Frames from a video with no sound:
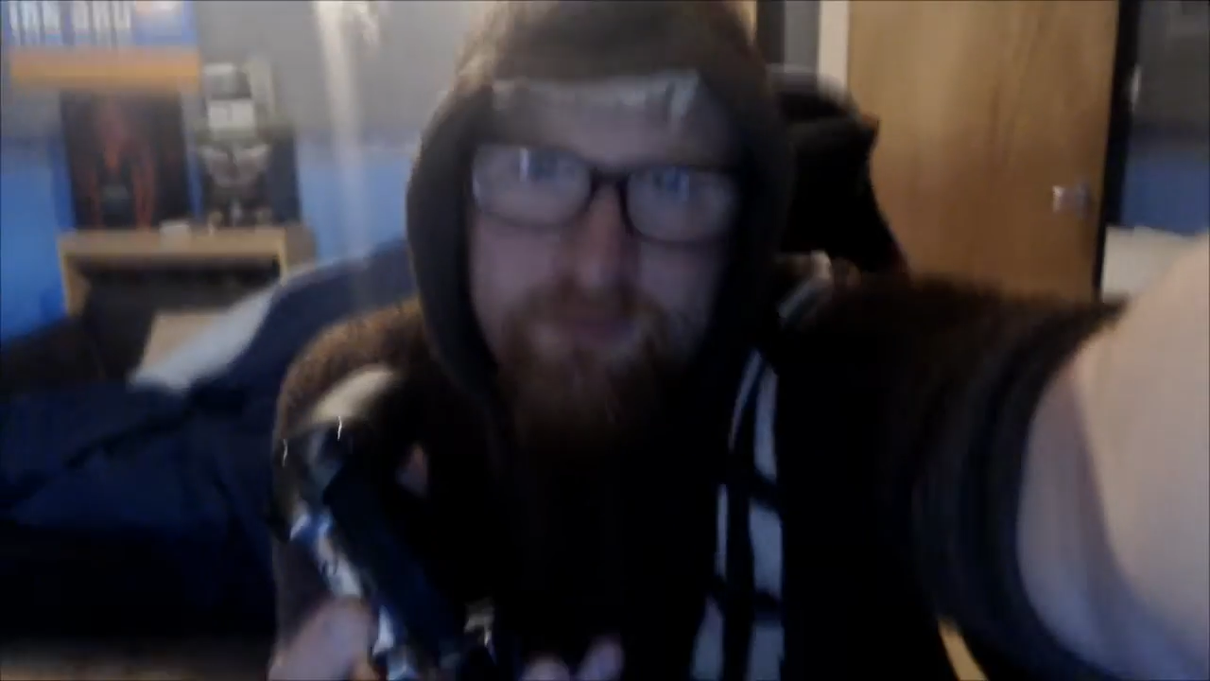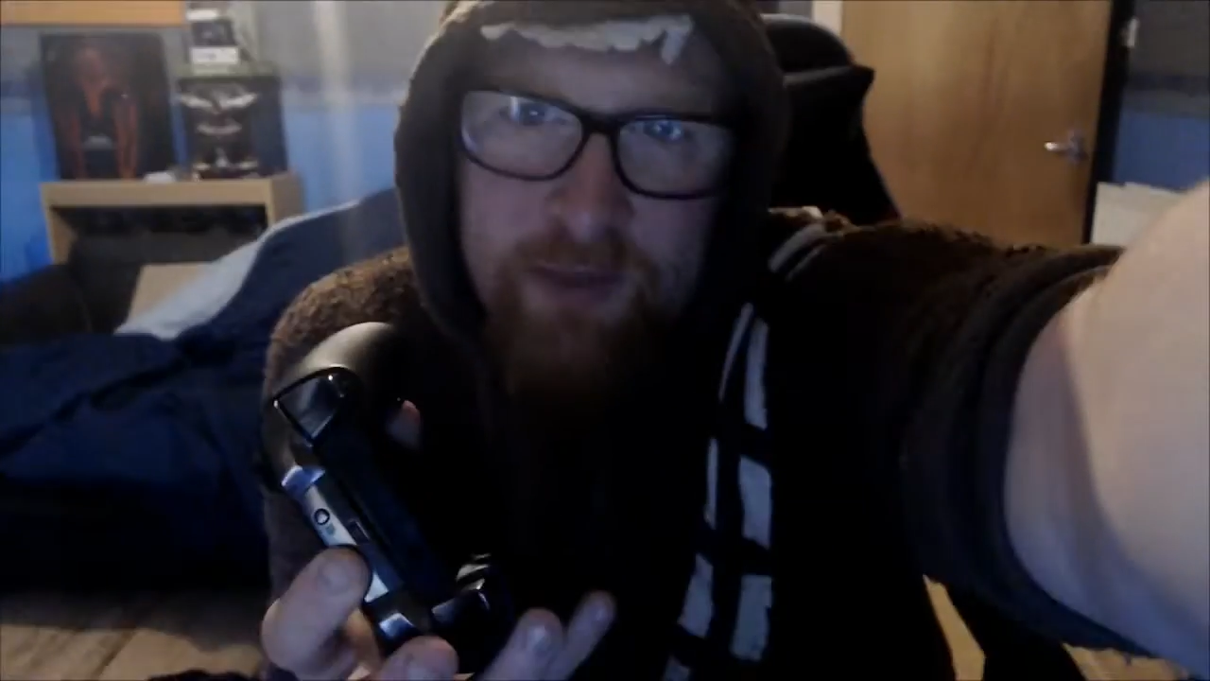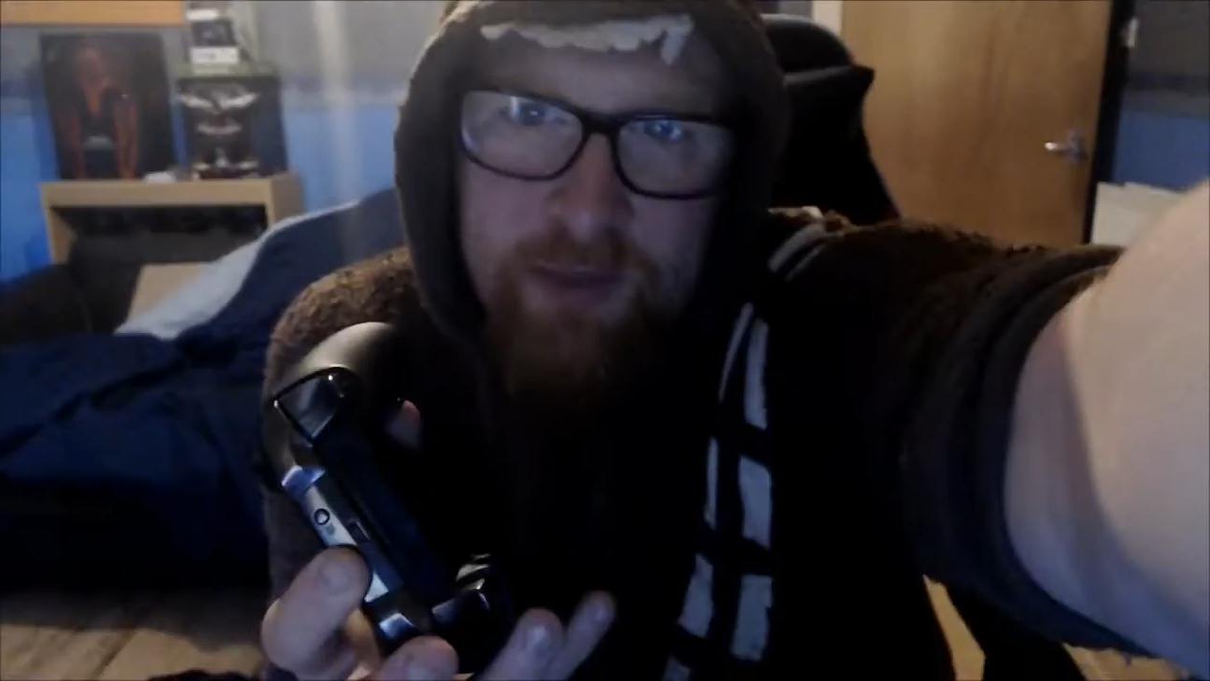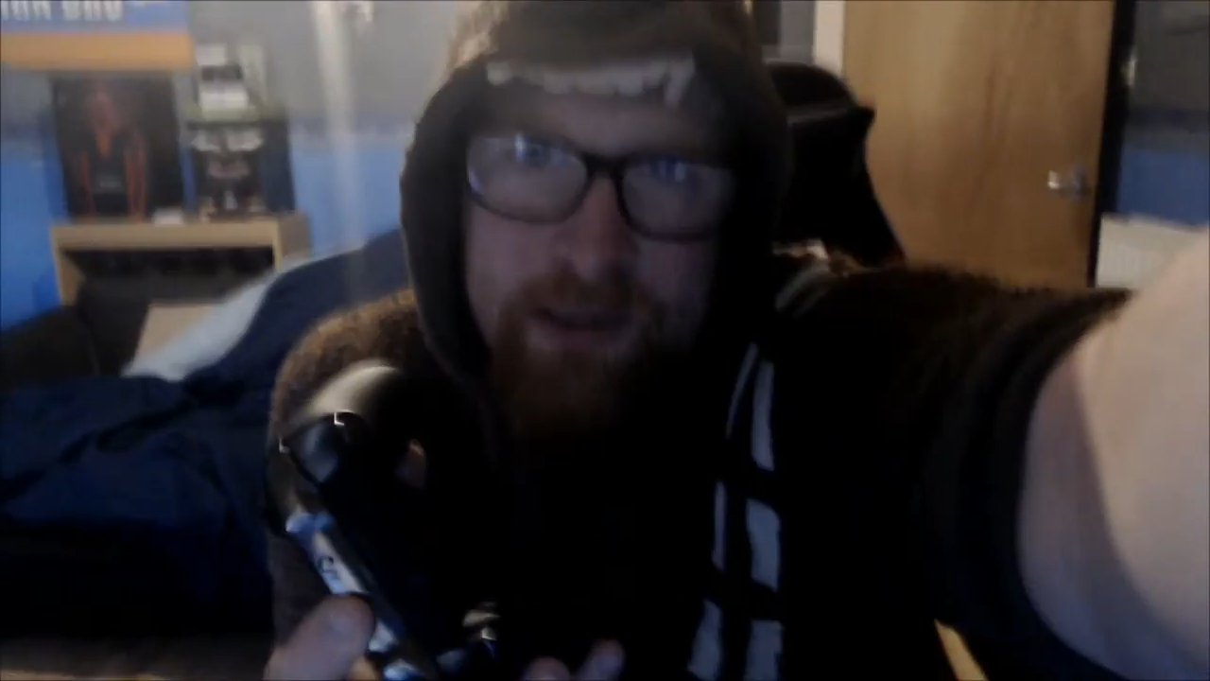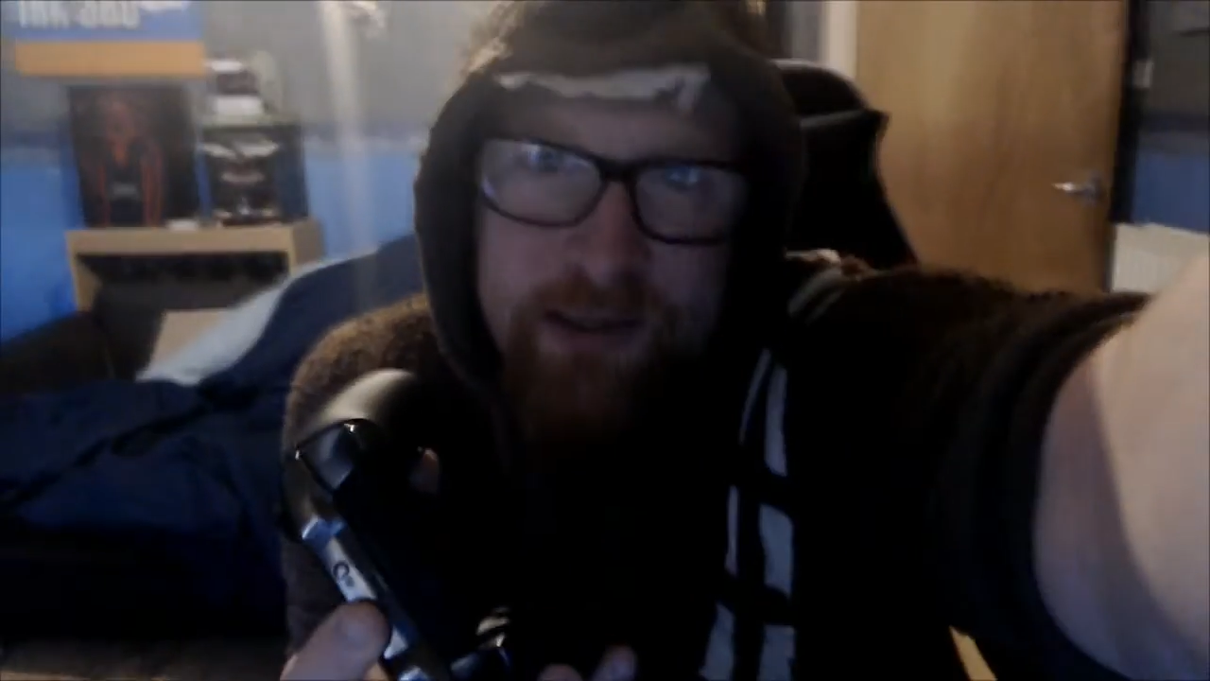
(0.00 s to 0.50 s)
I
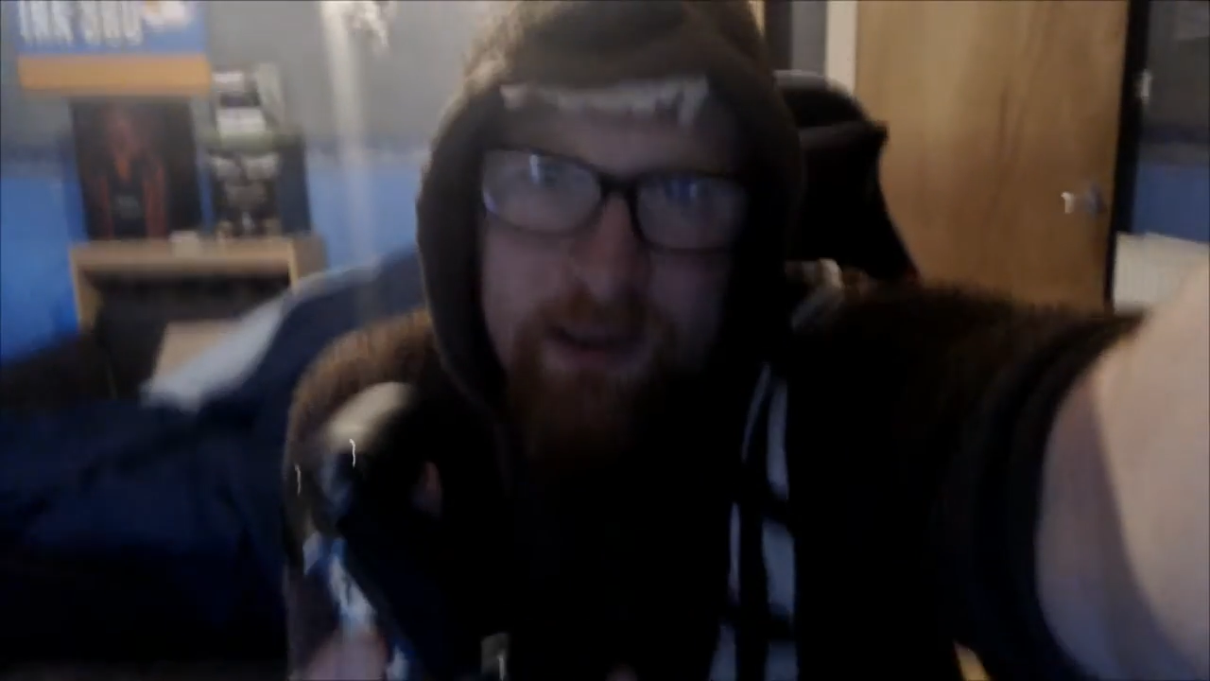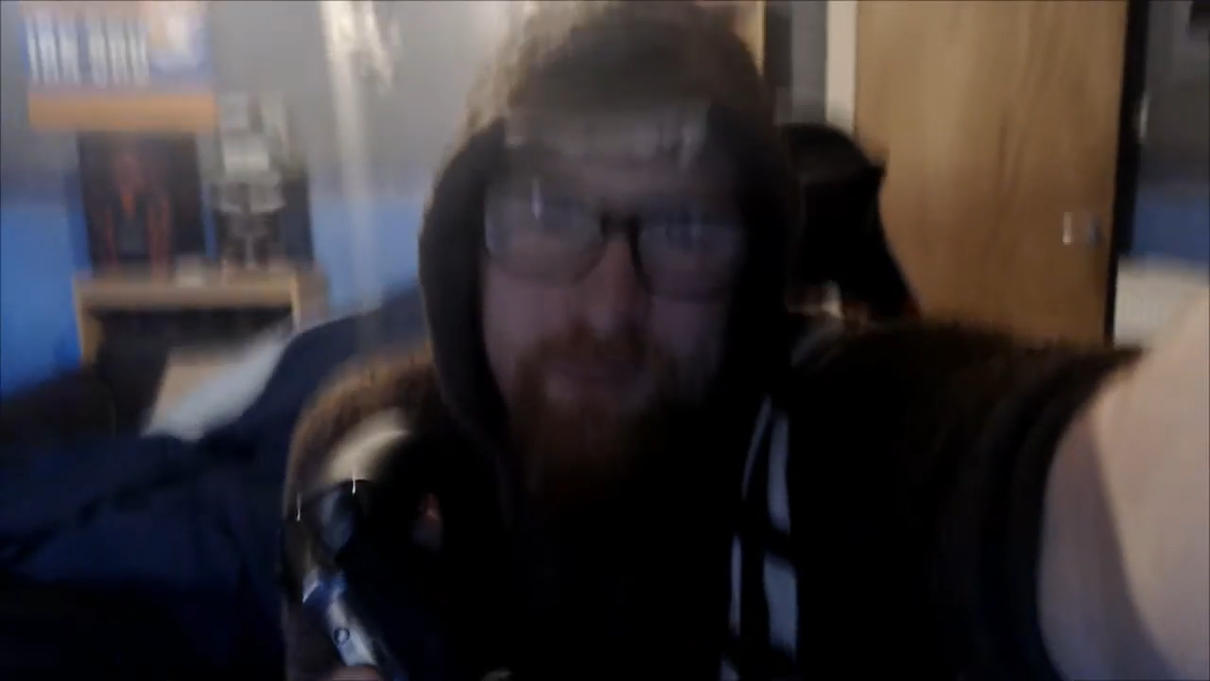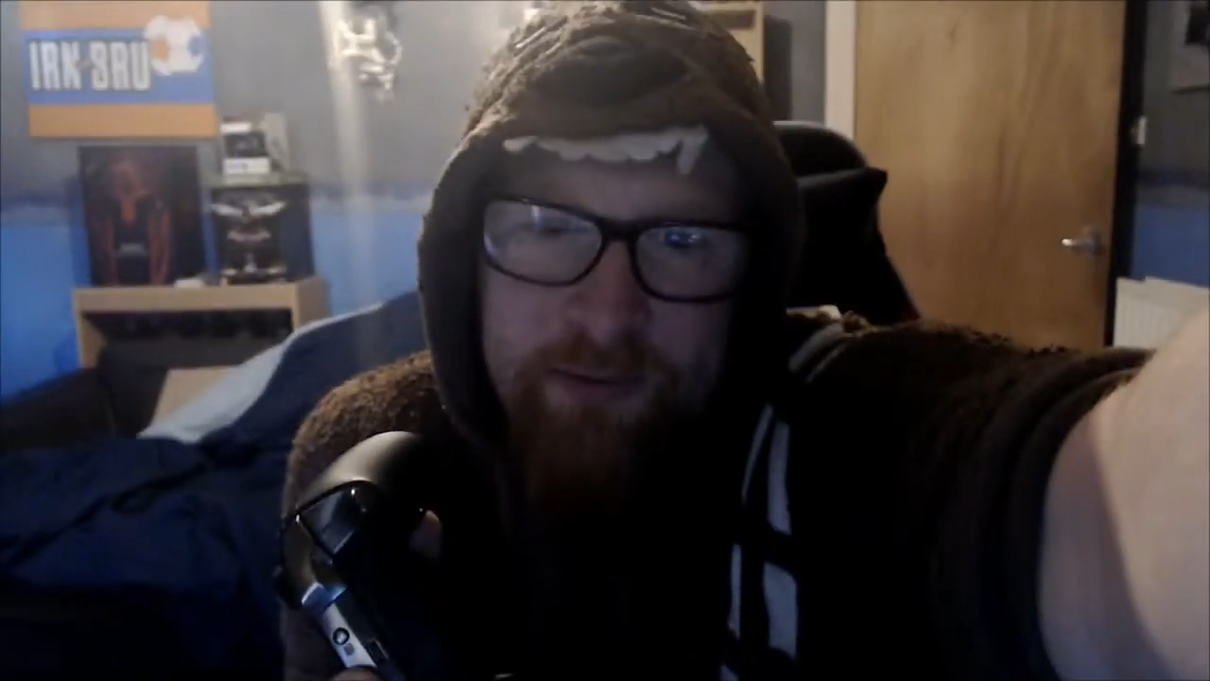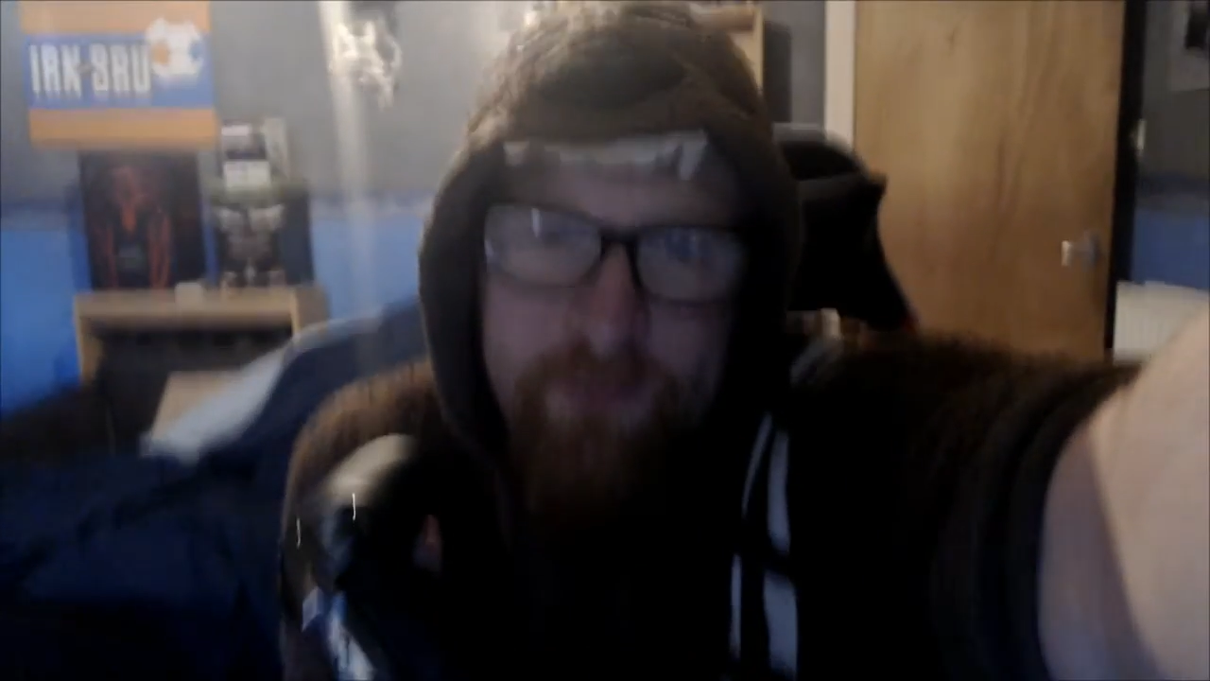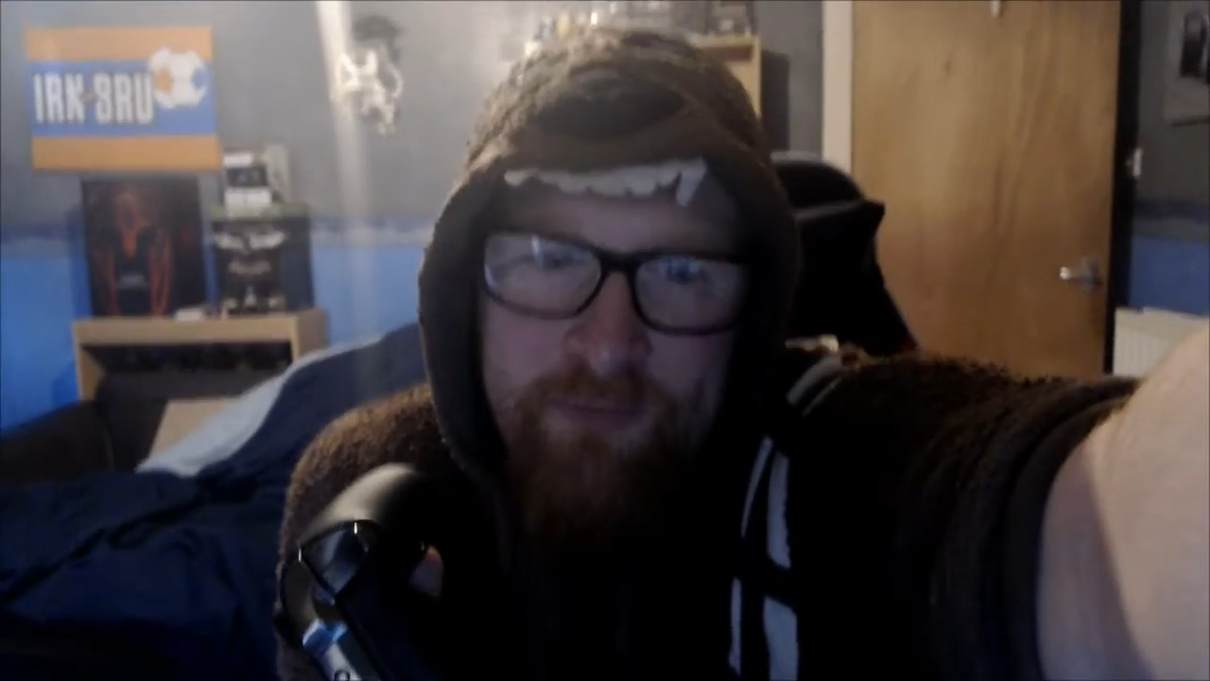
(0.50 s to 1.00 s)
can see a bit